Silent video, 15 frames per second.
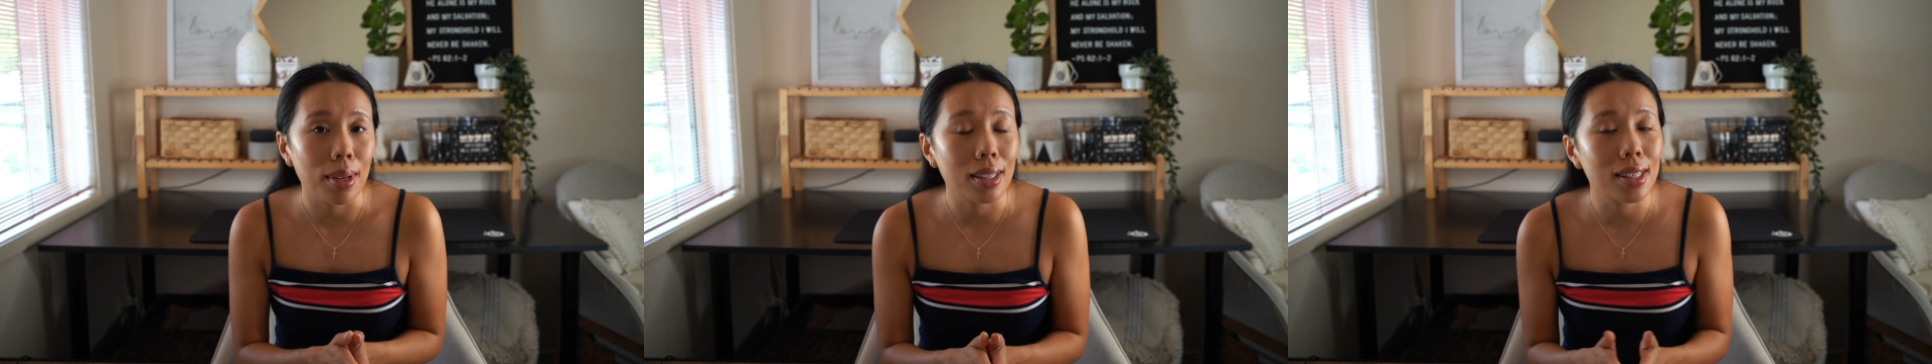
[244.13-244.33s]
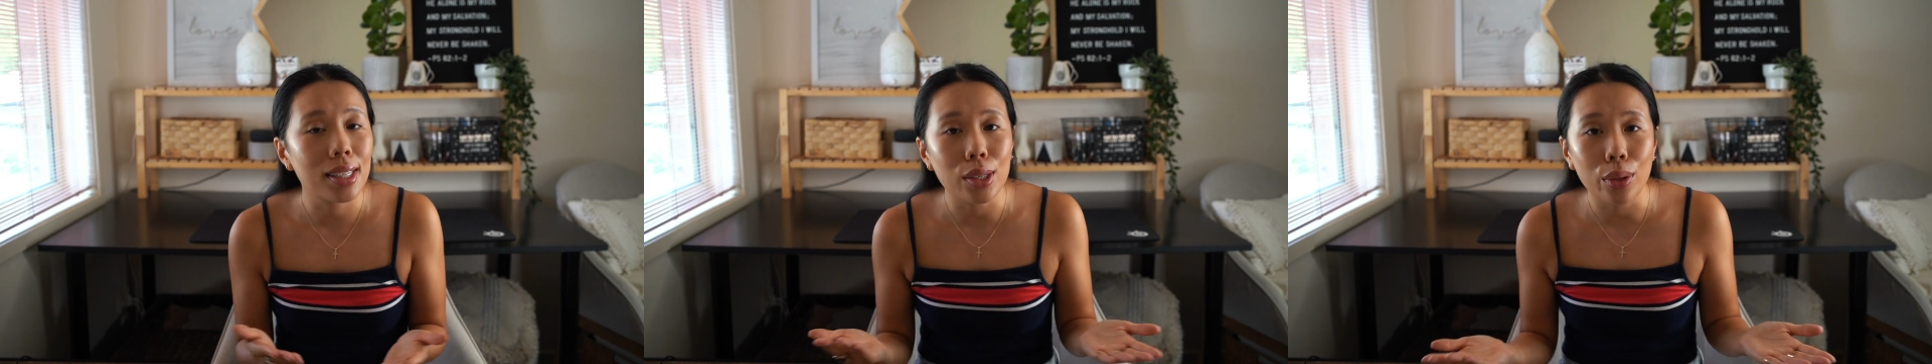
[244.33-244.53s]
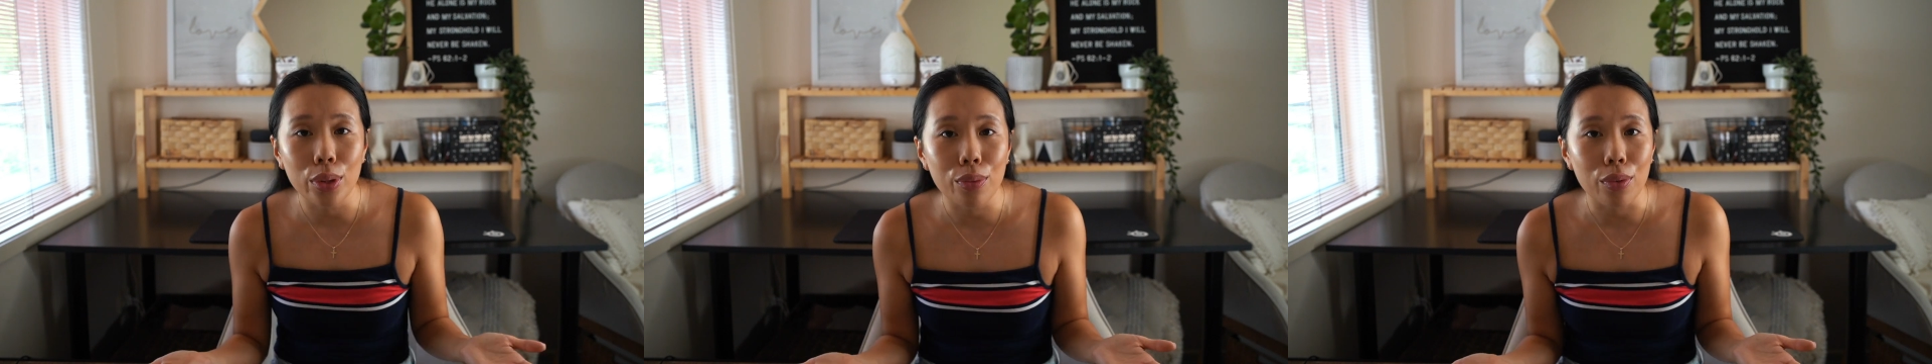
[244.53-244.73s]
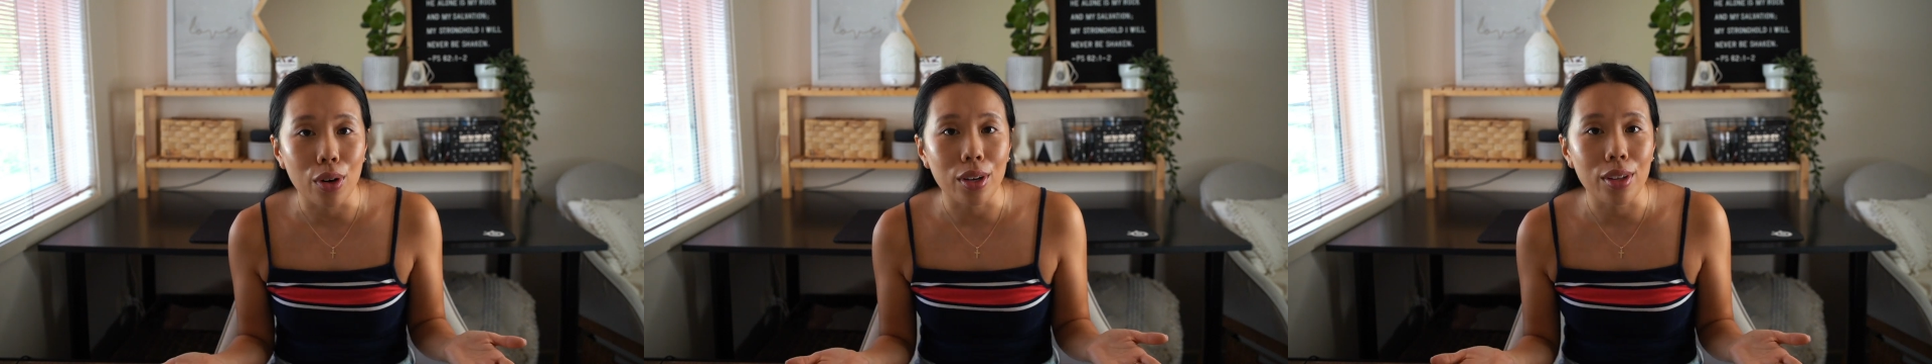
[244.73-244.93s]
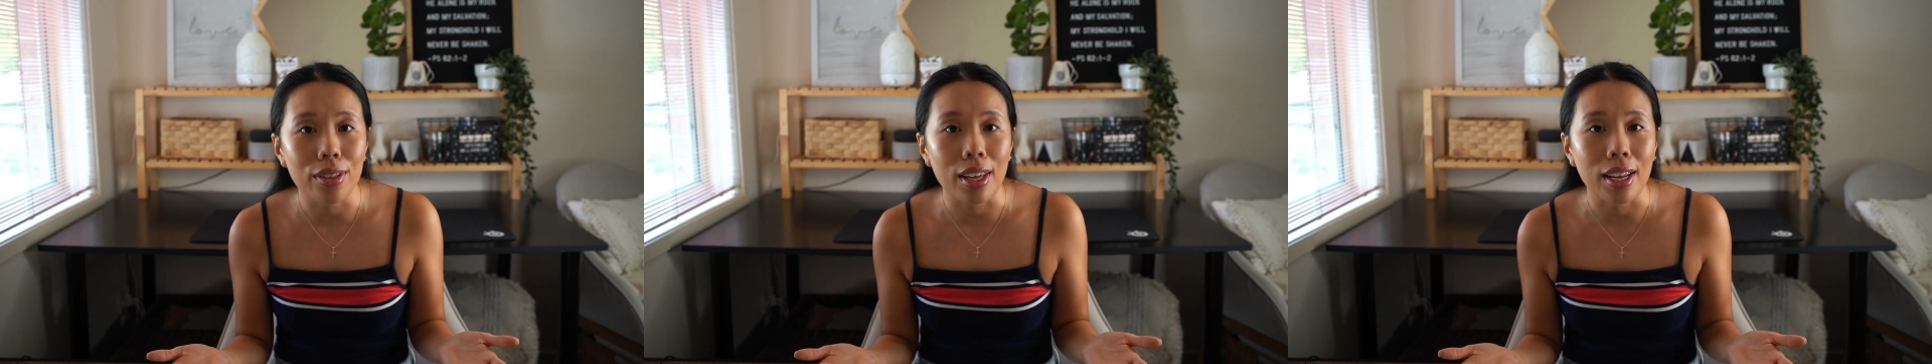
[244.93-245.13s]
it's still the
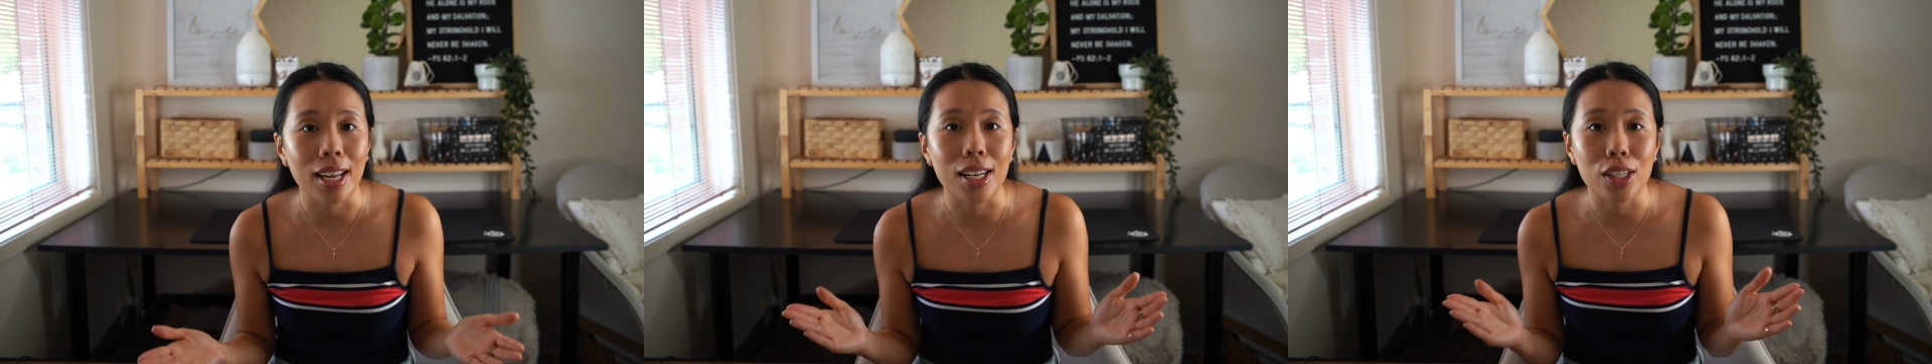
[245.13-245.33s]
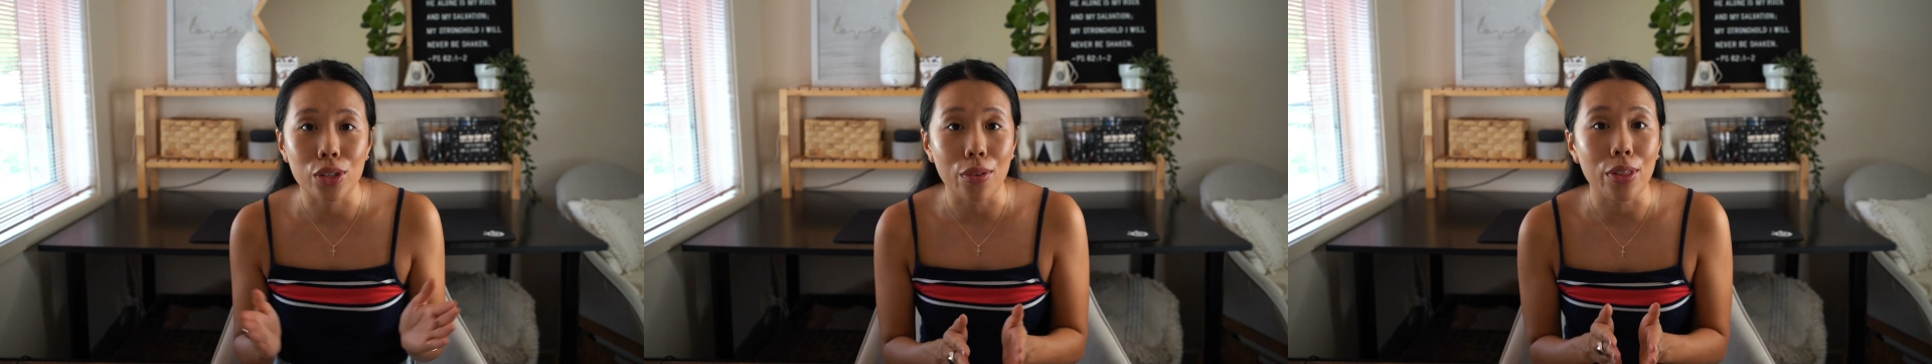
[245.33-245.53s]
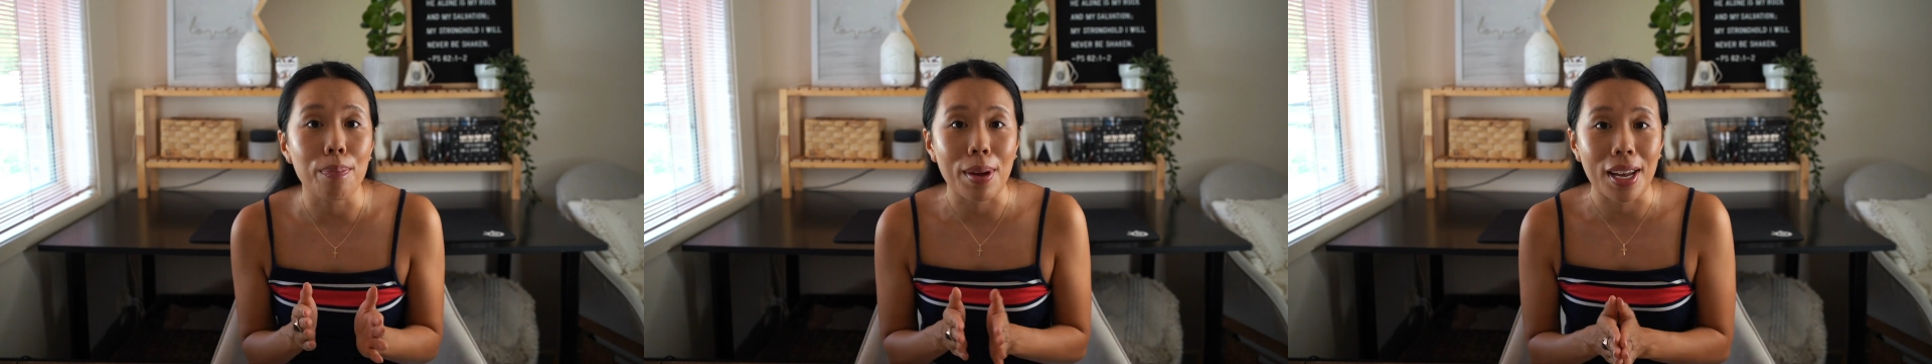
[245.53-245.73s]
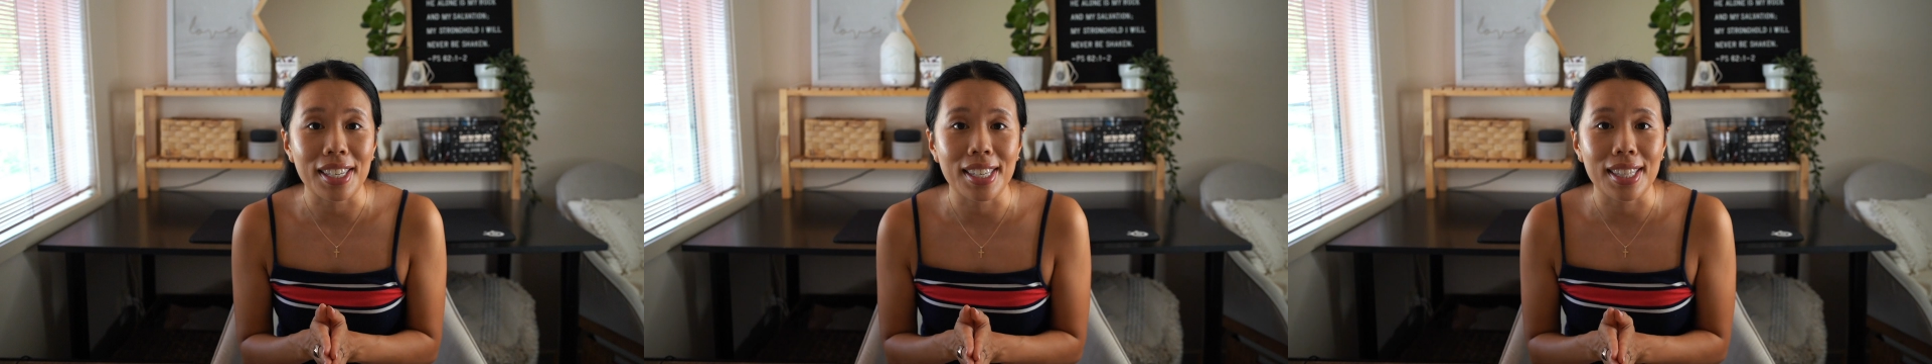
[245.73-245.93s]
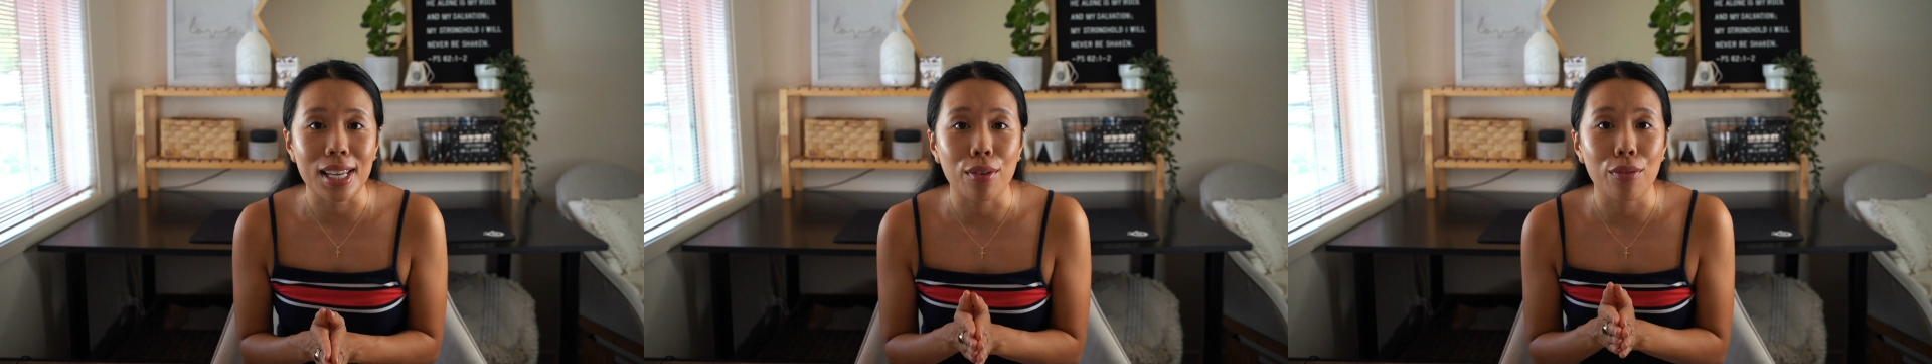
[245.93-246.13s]
wrong thing and it's not the
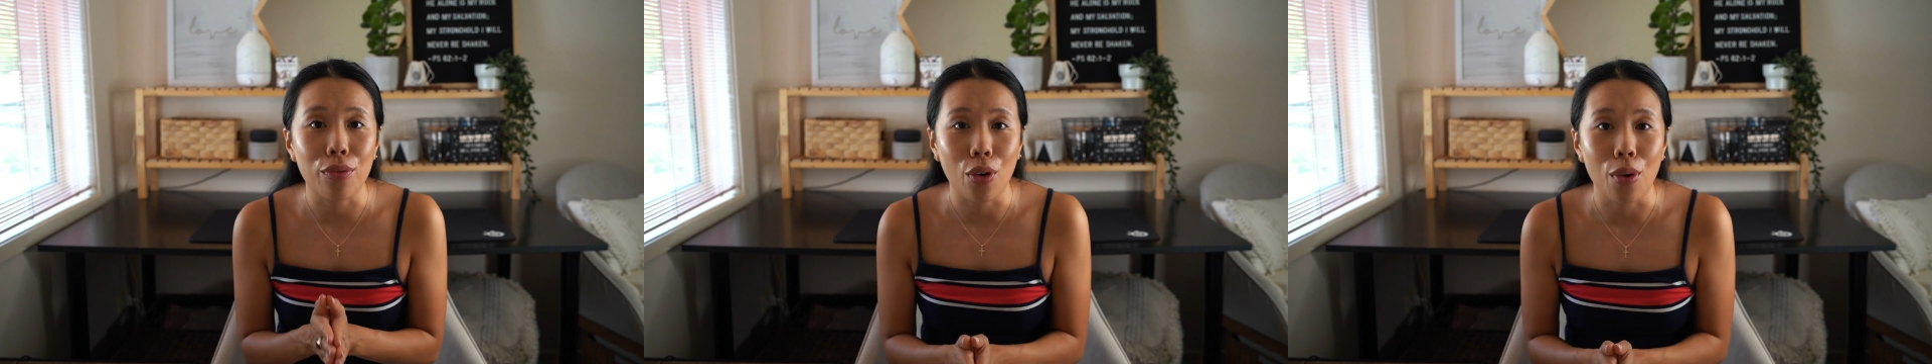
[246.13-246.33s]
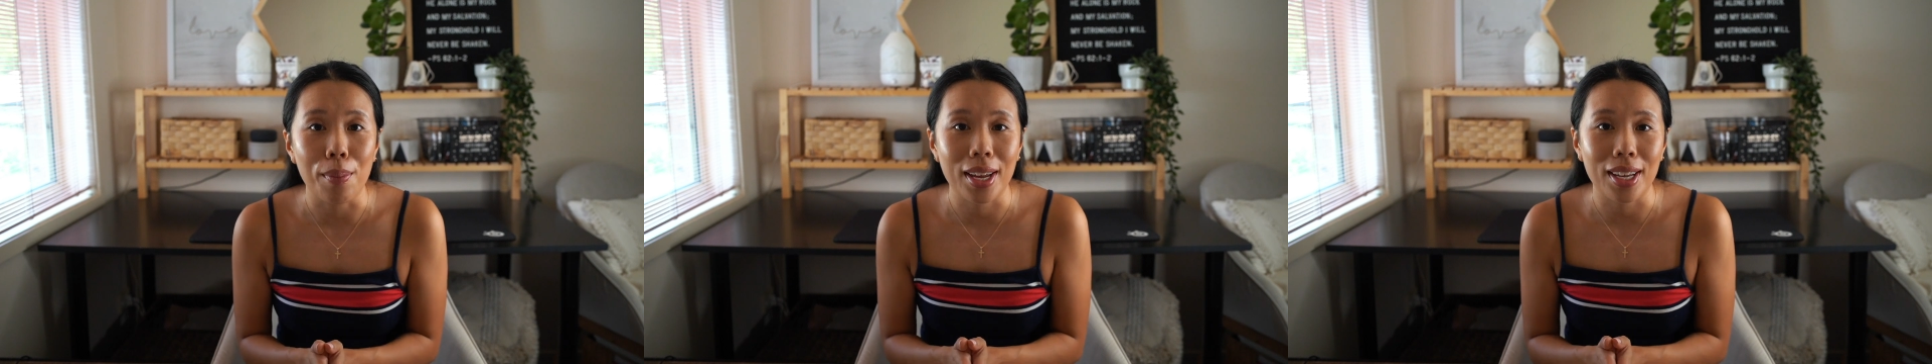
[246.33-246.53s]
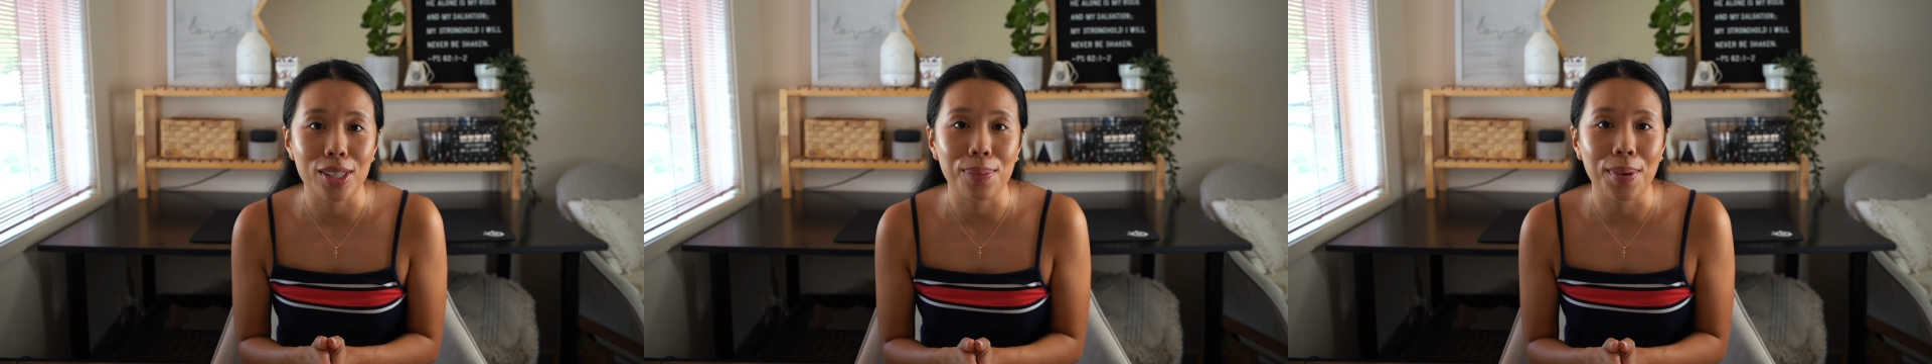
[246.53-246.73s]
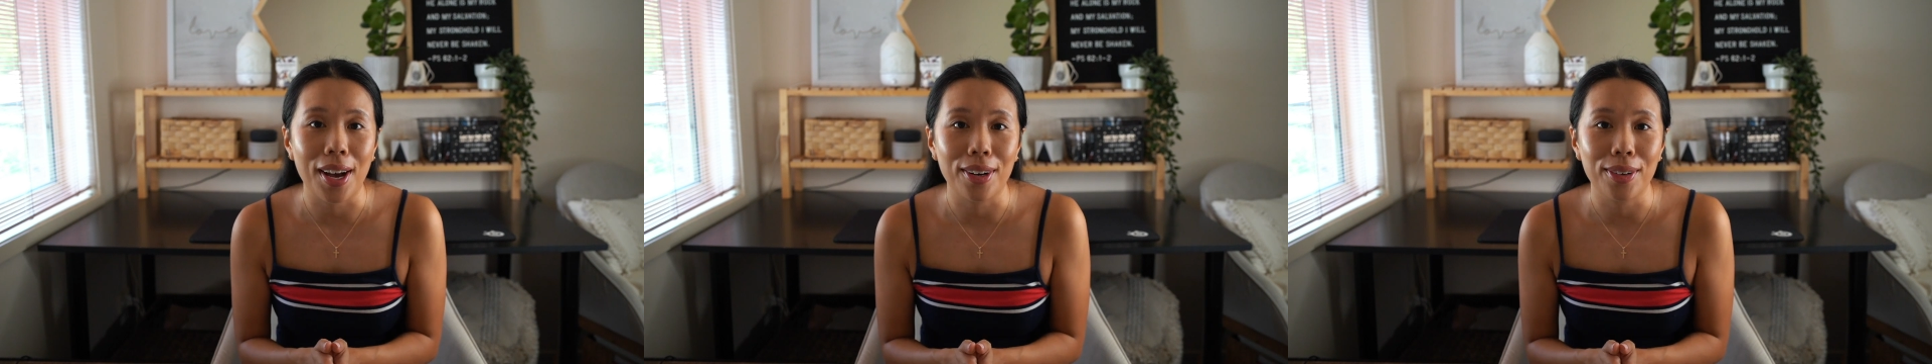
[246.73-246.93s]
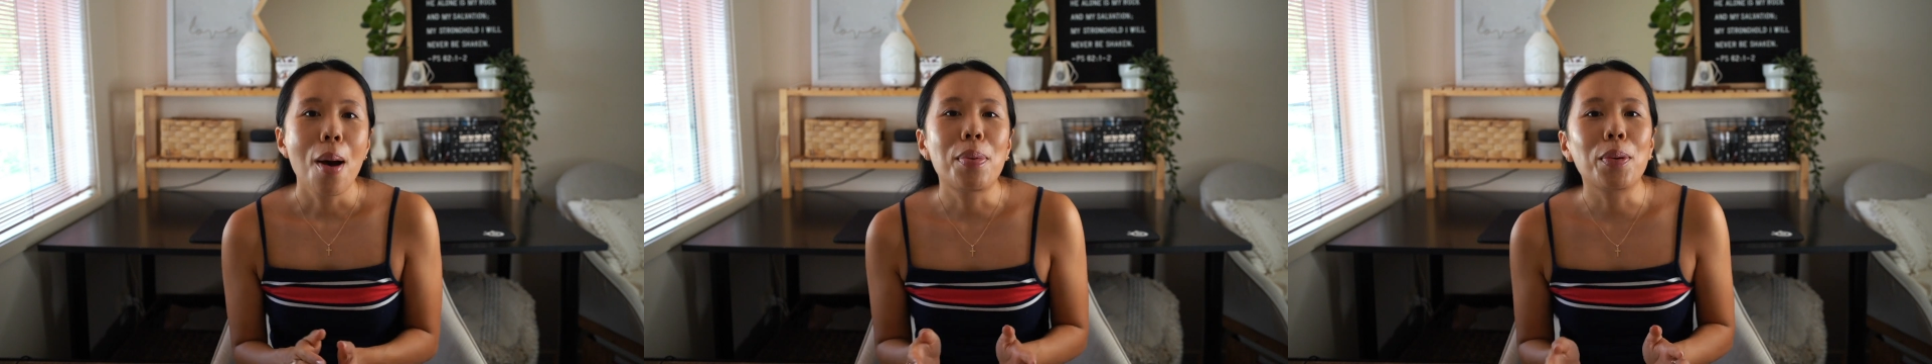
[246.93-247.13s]
best thing for me as well.